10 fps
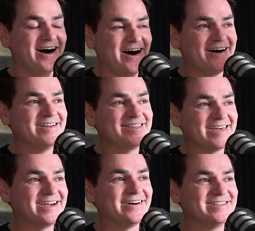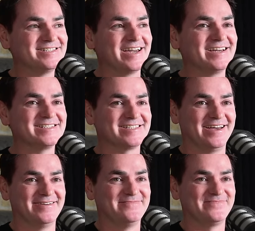I think I jinxed
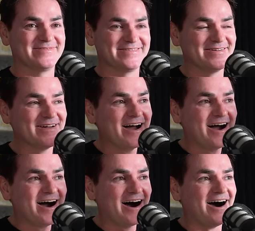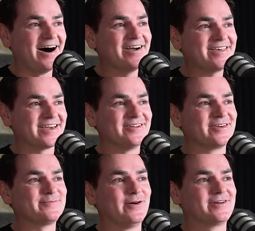it. I said on
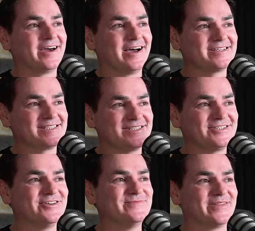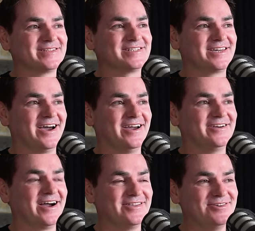this podcast 2 months ago,
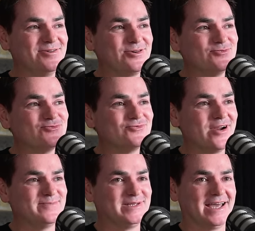and you two ripped